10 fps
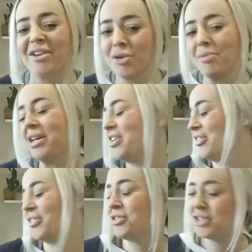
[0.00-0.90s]
Trauma you don't
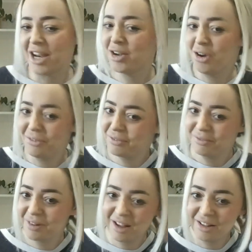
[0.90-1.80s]
sort of shake off,
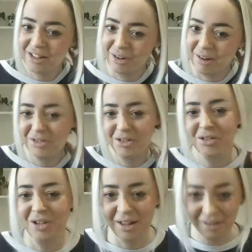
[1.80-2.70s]
after a good
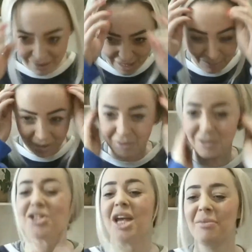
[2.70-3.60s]
night's sleep. It sort of
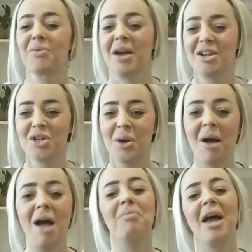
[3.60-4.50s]
shapes the way you show
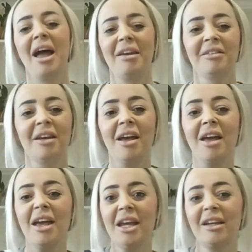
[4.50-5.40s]
up, and
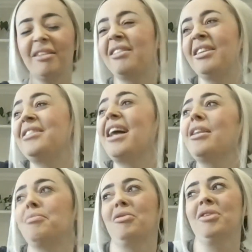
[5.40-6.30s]
it's indelible.